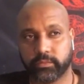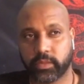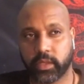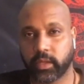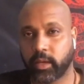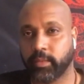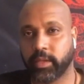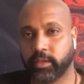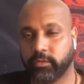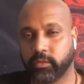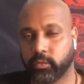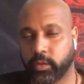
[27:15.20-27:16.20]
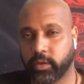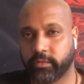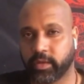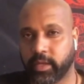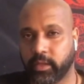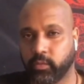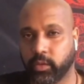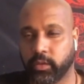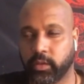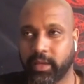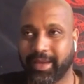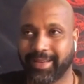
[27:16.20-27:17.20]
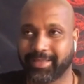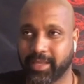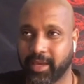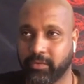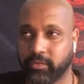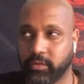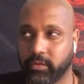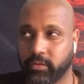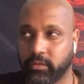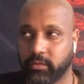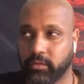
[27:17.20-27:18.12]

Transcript: And I'm not even aware if anyone has ever